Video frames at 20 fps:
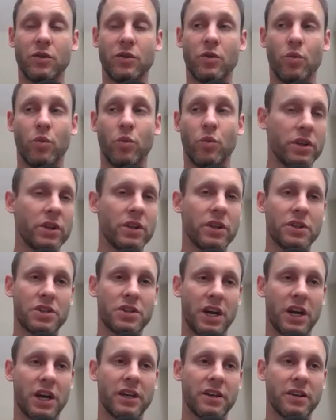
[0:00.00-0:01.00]
Wouldn't the
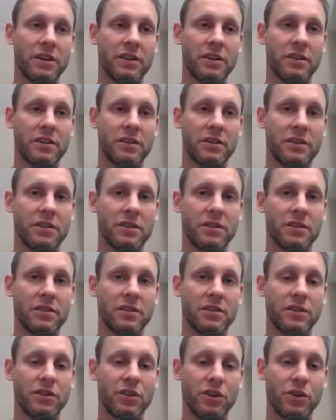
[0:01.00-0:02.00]
China
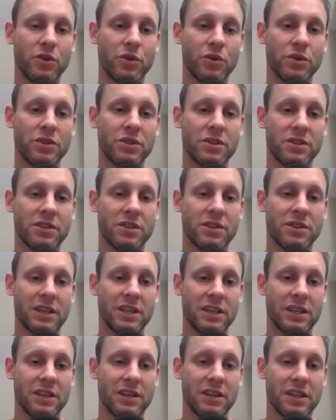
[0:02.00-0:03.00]
news
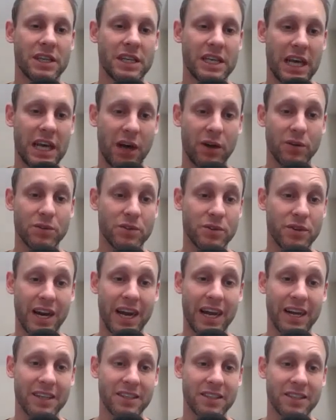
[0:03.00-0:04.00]

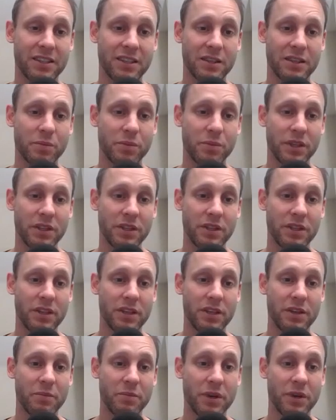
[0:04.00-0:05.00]
counteract it
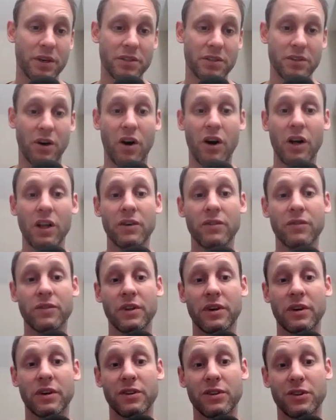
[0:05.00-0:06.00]
completely? Because all of
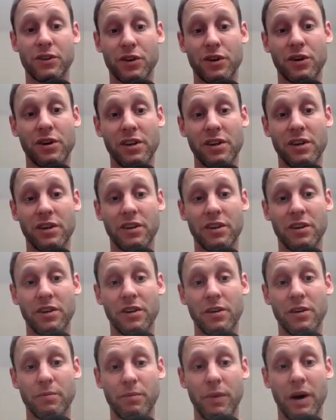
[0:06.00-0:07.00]
the dirty
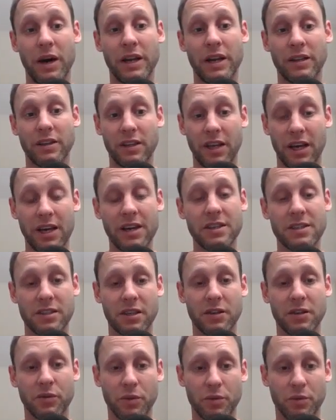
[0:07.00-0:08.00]
mining that is
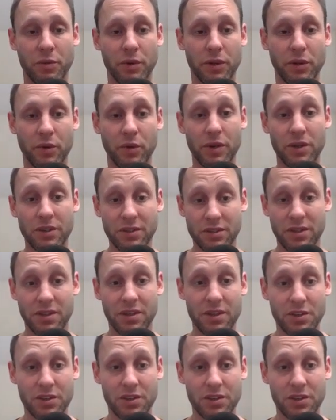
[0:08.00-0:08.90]
done with Bitcoin is done in